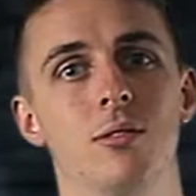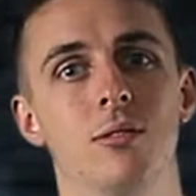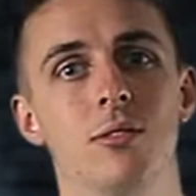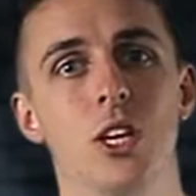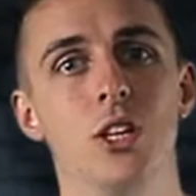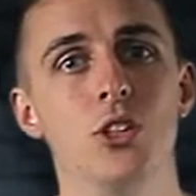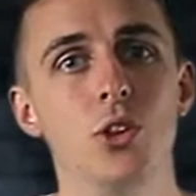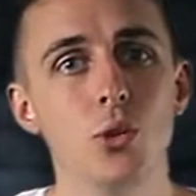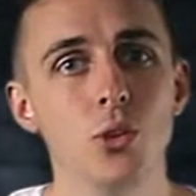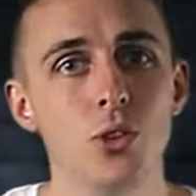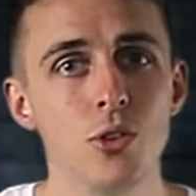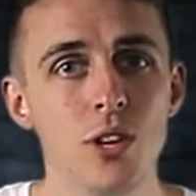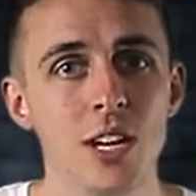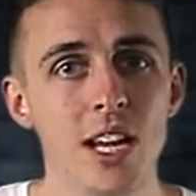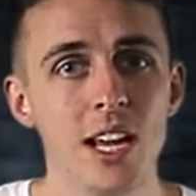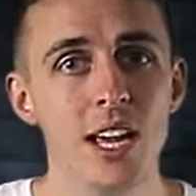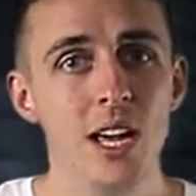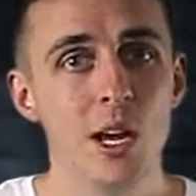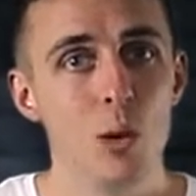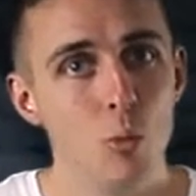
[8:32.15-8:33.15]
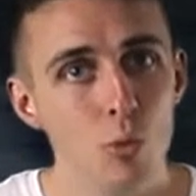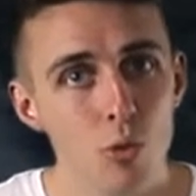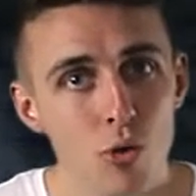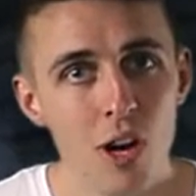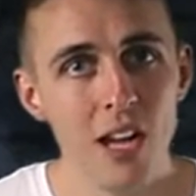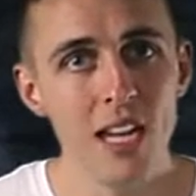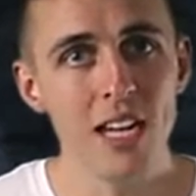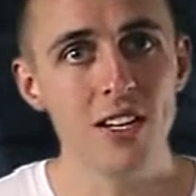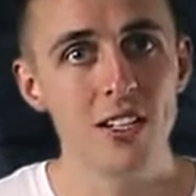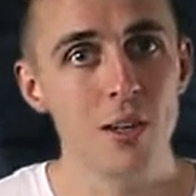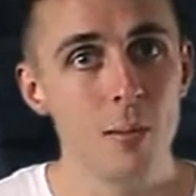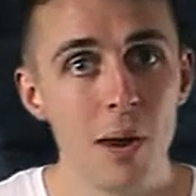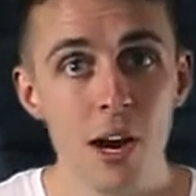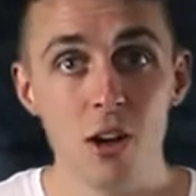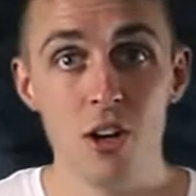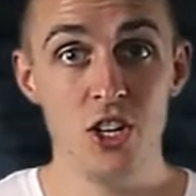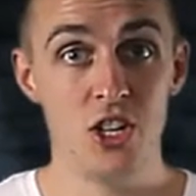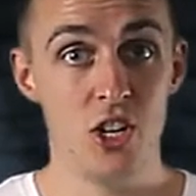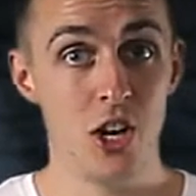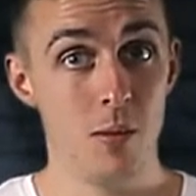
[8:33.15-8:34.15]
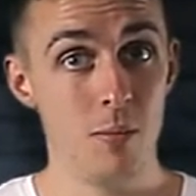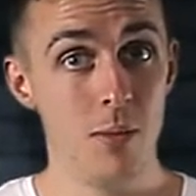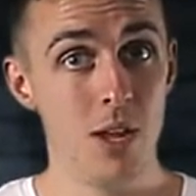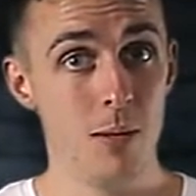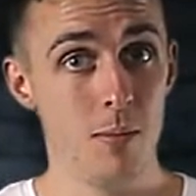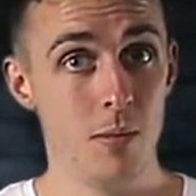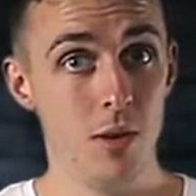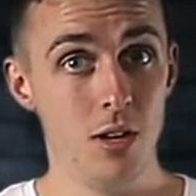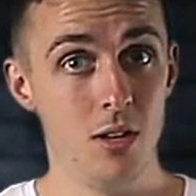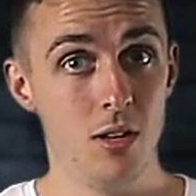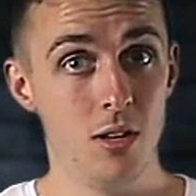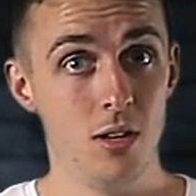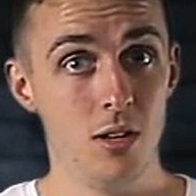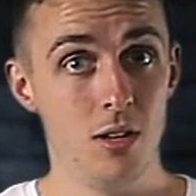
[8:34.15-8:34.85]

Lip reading: Adultery breaks a marriage commitment,